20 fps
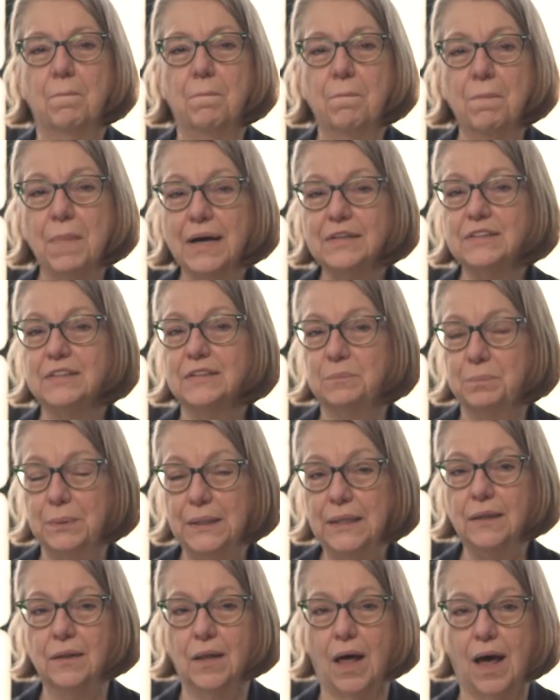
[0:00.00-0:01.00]
must
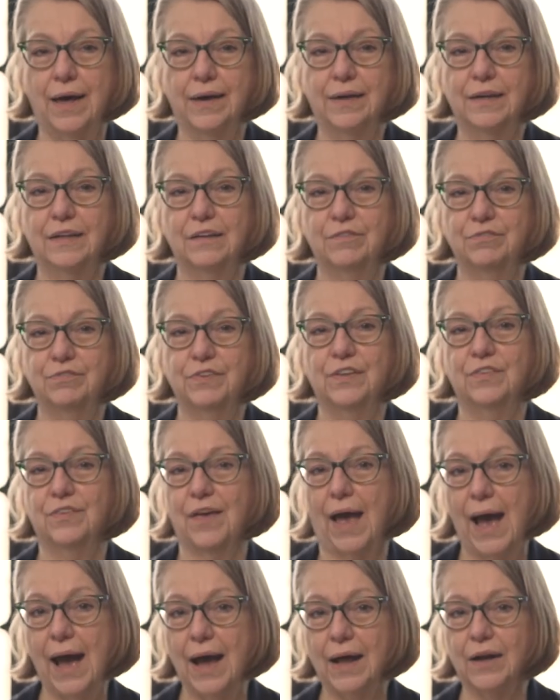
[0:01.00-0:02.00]
be like if it's
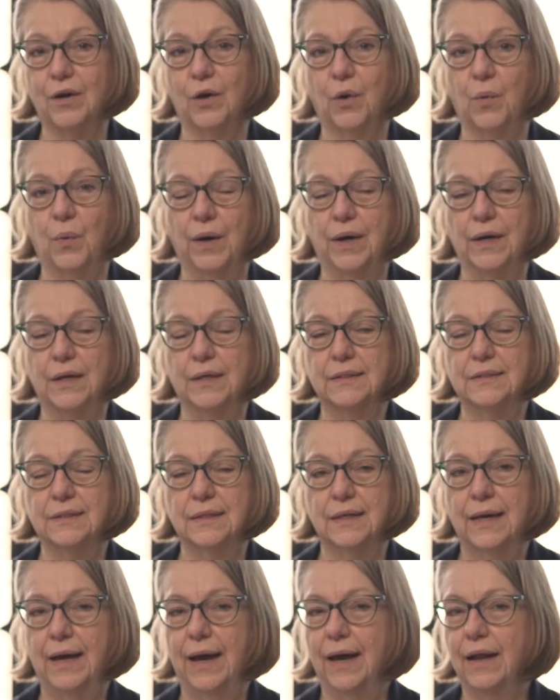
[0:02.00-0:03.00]
adequate,
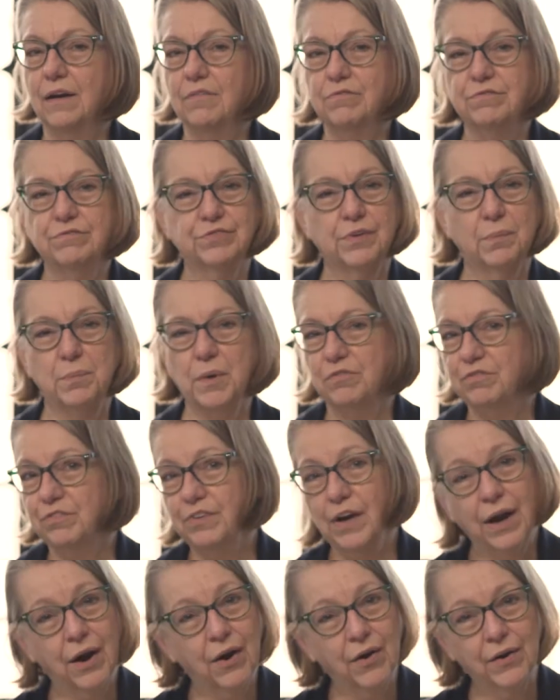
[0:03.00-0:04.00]
and a, from a
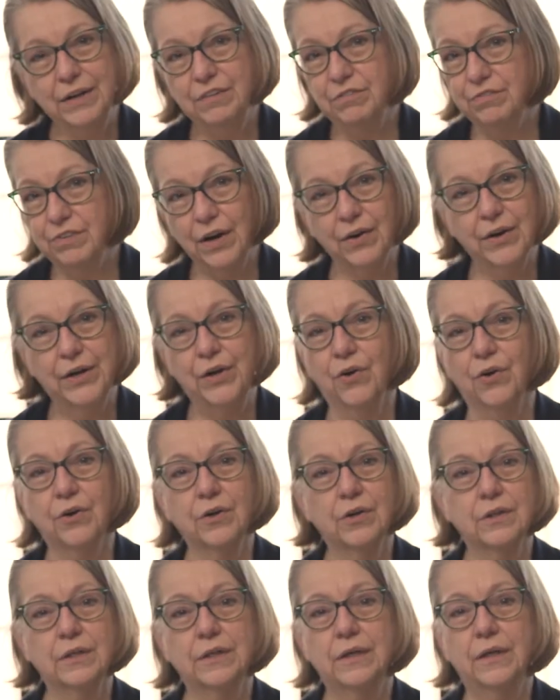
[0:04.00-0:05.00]
very, very
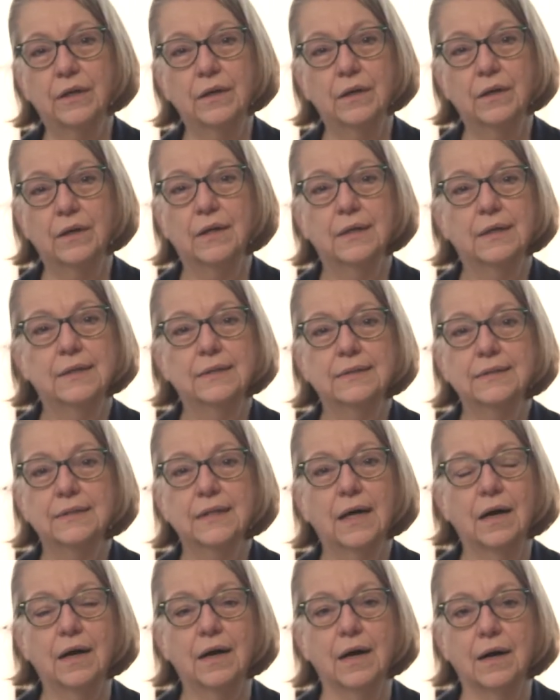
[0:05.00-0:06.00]
early
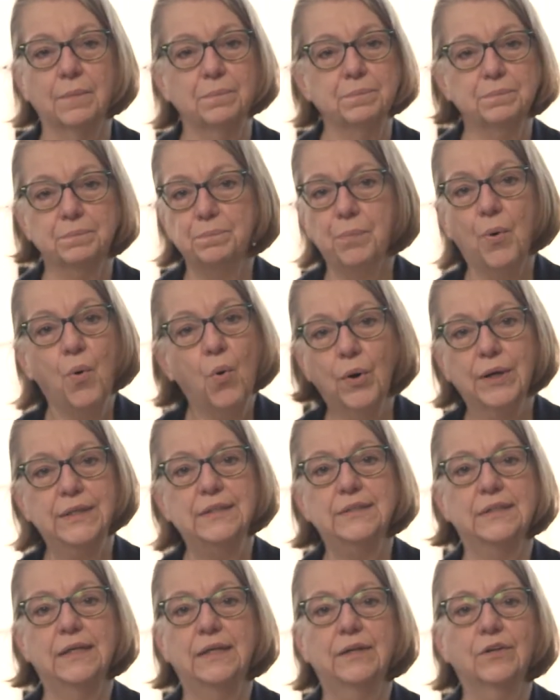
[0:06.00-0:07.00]
um,
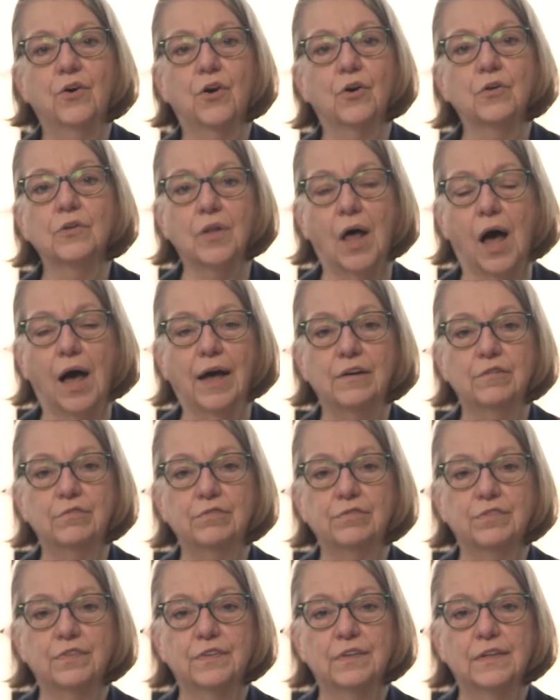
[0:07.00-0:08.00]
point in her
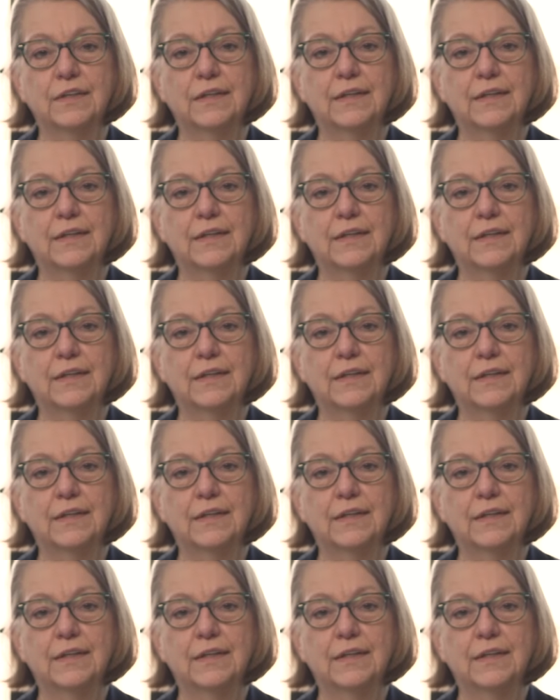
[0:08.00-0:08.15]
life.